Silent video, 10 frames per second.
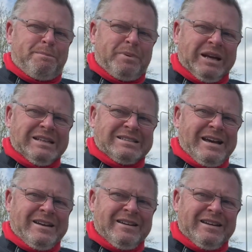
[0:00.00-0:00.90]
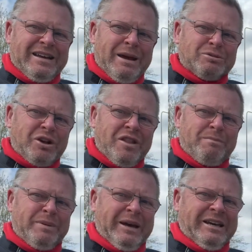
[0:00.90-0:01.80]
But he said it was on the
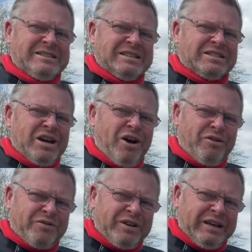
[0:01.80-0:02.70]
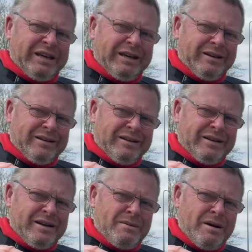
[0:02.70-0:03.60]
basis of the
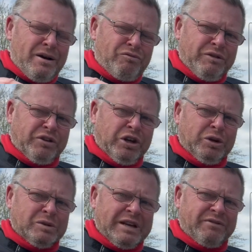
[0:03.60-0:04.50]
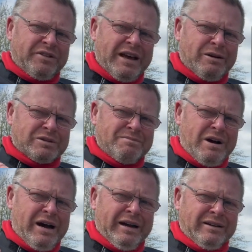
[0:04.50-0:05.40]
reviews every 1,000
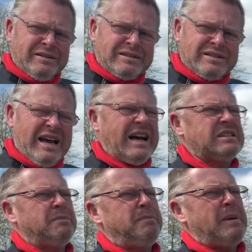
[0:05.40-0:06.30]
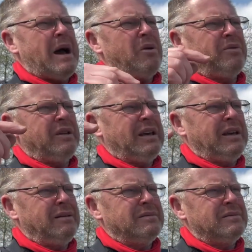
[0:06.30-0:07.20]
miles at about
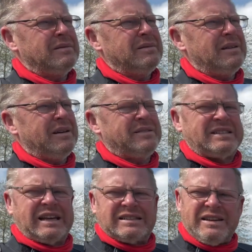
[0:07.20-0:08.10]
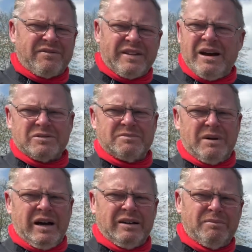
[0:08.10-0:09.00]
the 6,000-7,000
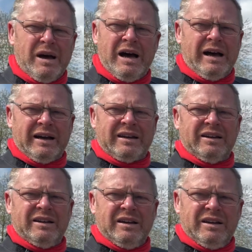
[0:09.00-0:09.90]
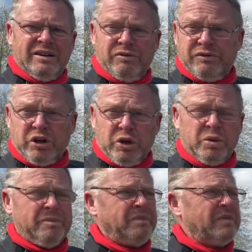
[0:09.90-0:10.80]
mile mark review